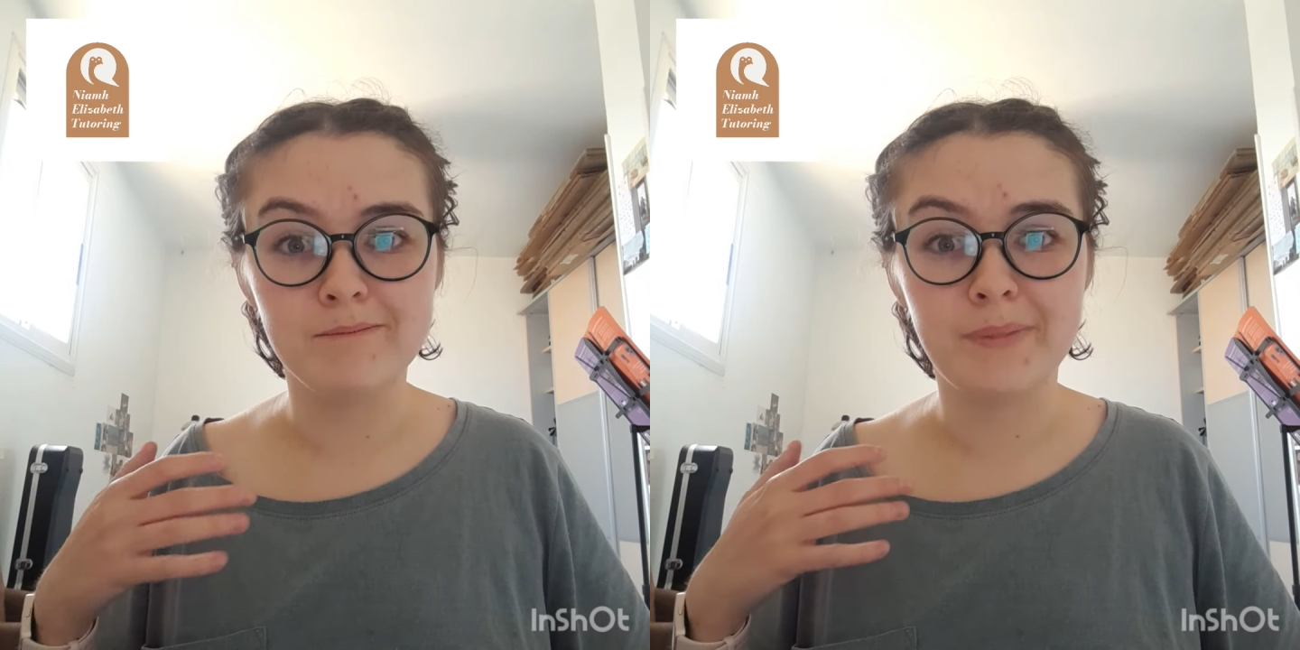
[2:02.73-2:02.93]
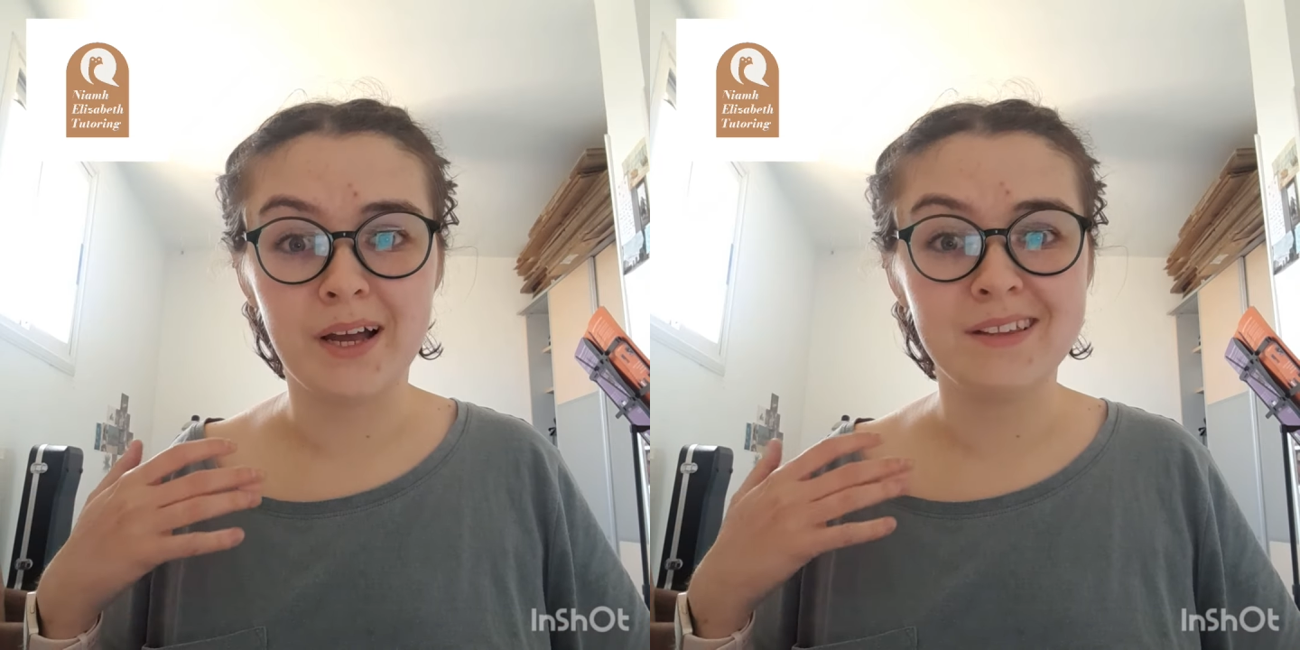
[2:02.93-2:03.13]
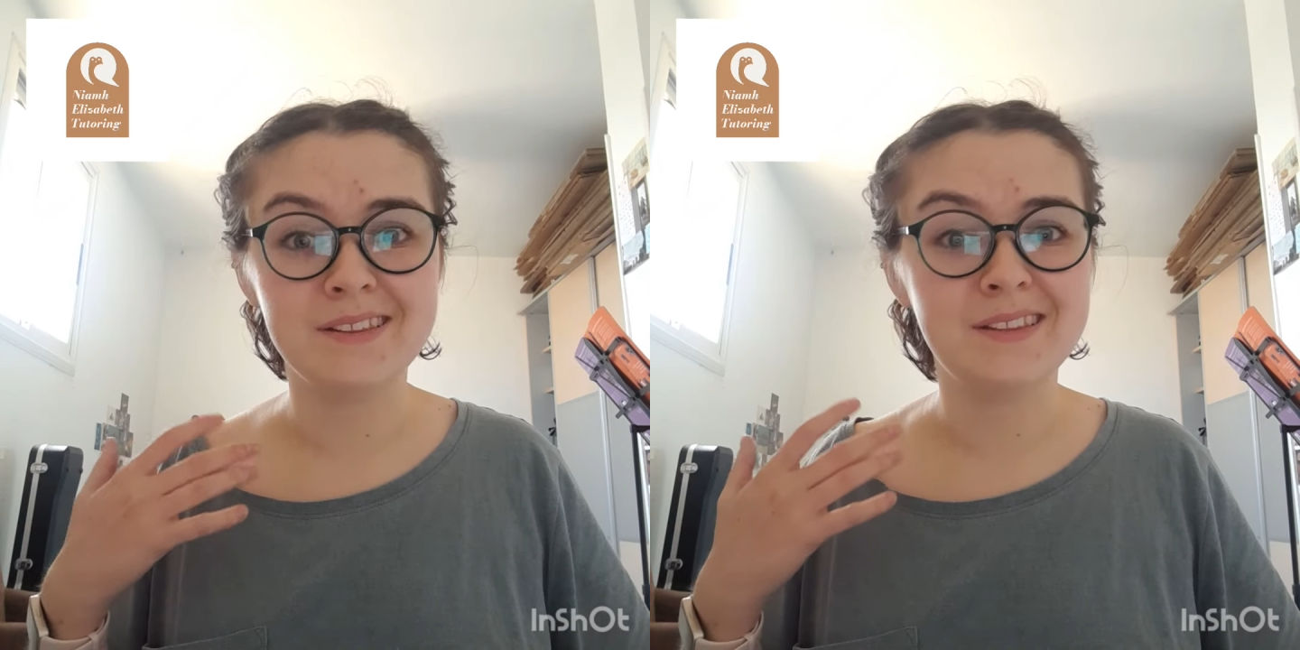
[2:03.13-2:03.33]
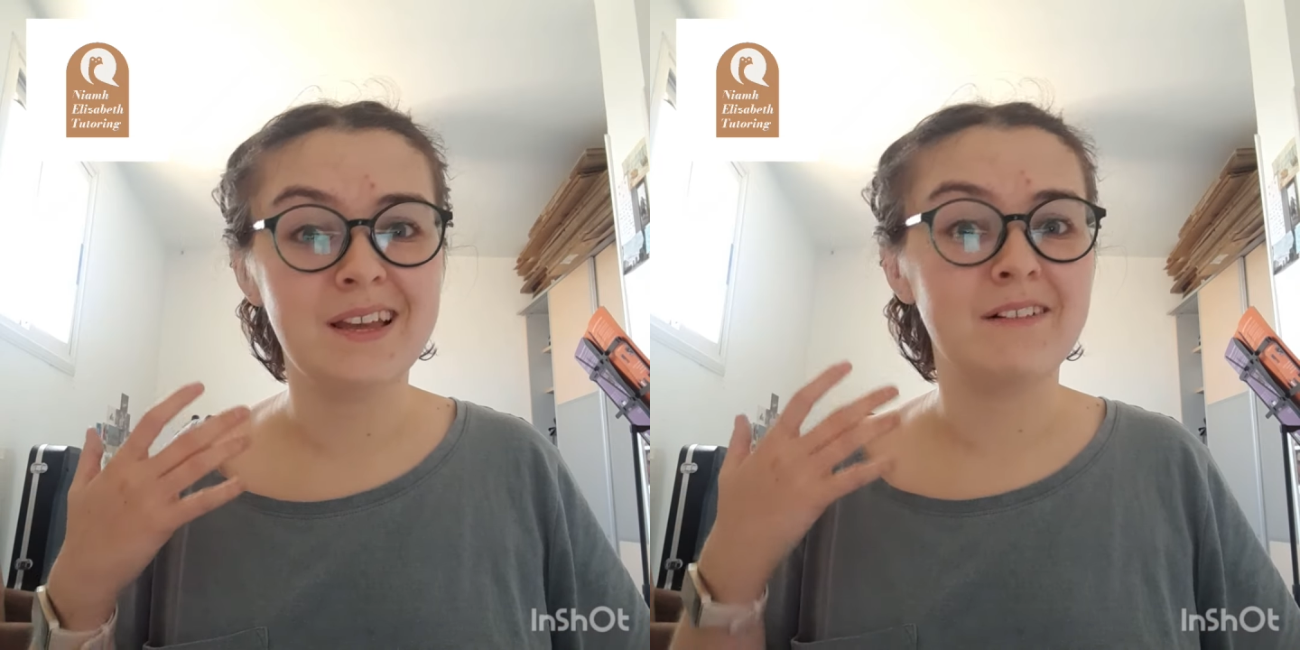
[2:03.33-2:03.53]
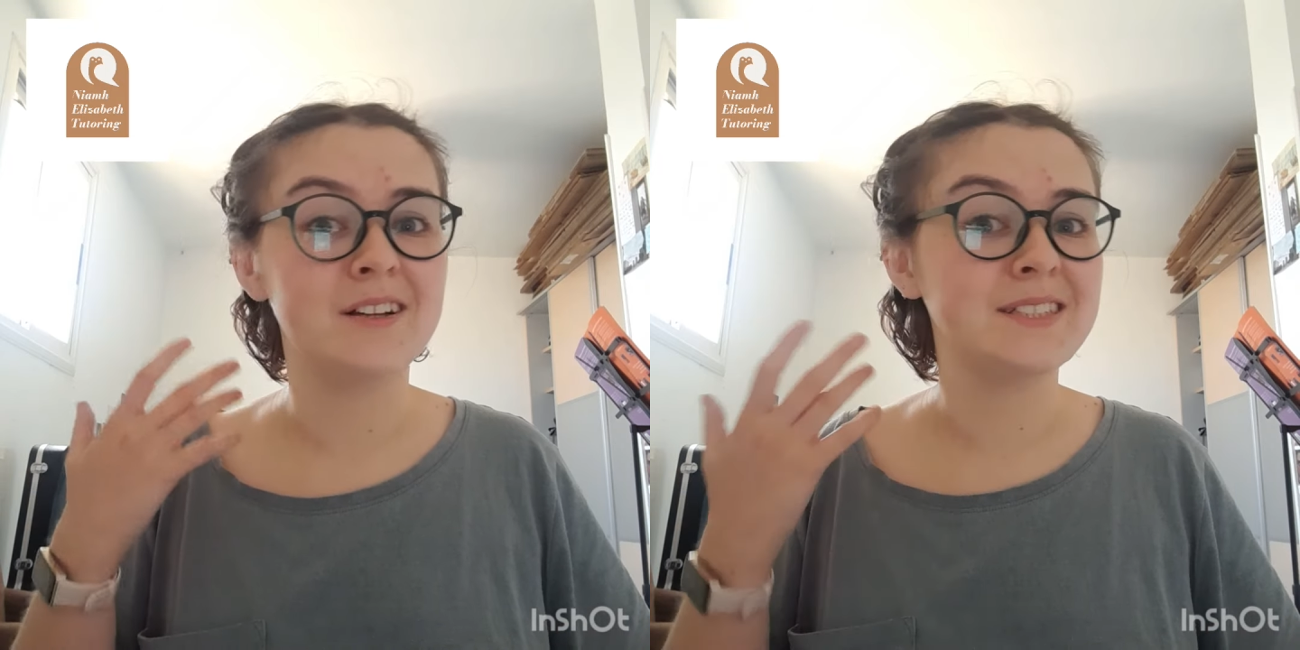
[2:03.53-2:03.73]
But
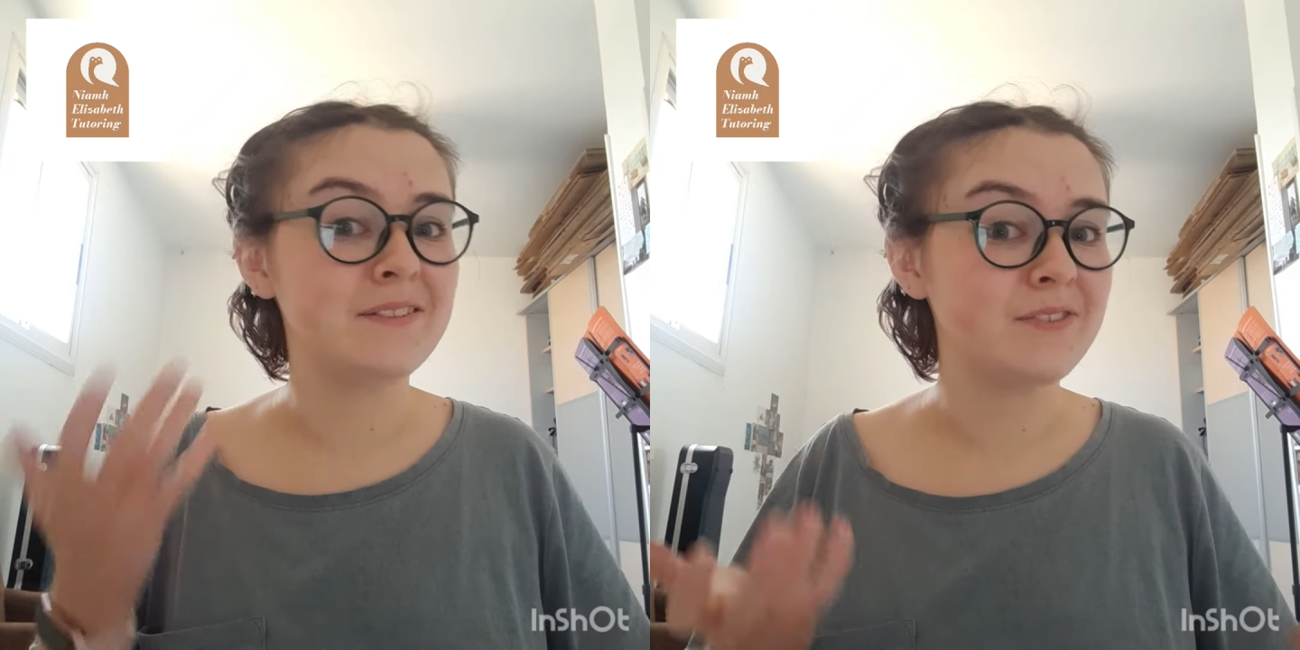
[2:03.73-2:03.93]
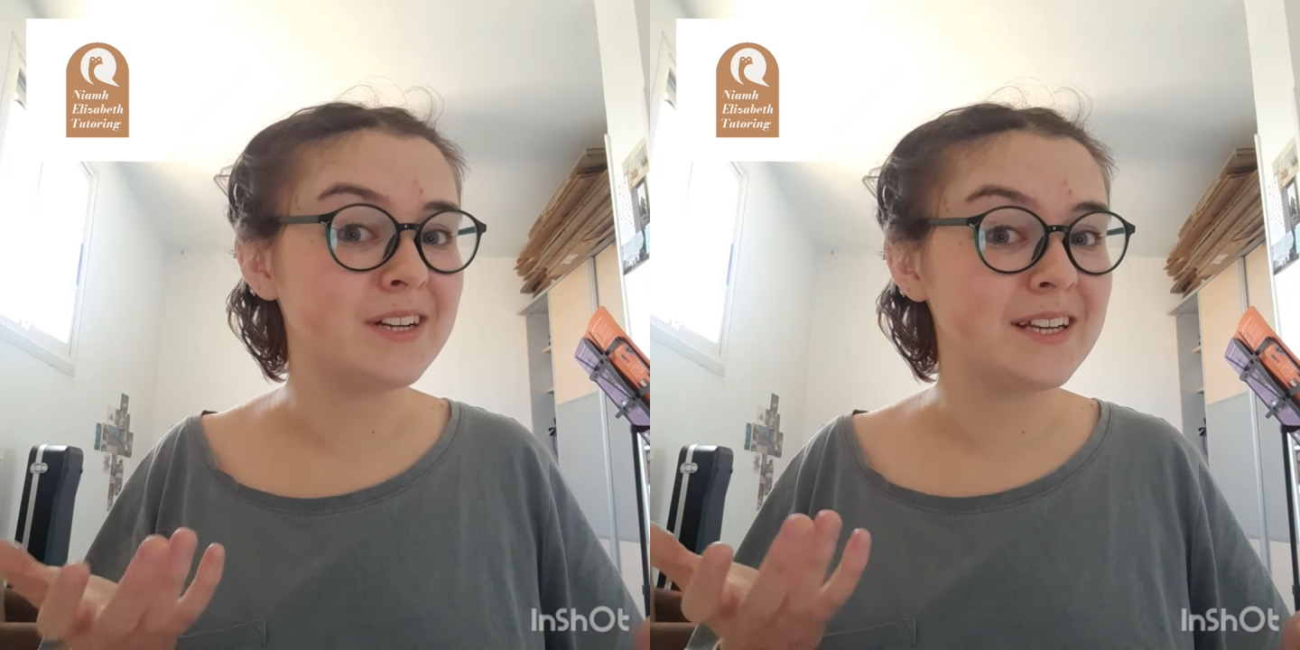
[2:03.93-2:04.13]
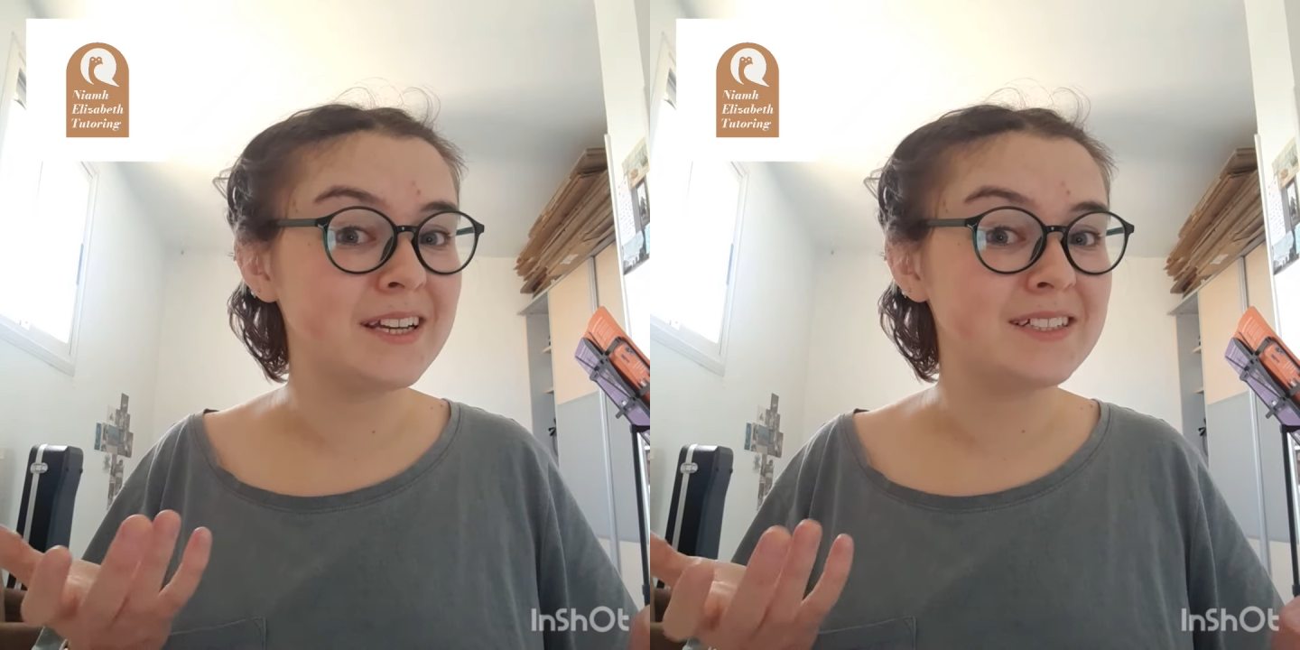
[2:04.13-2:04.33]
there are definitely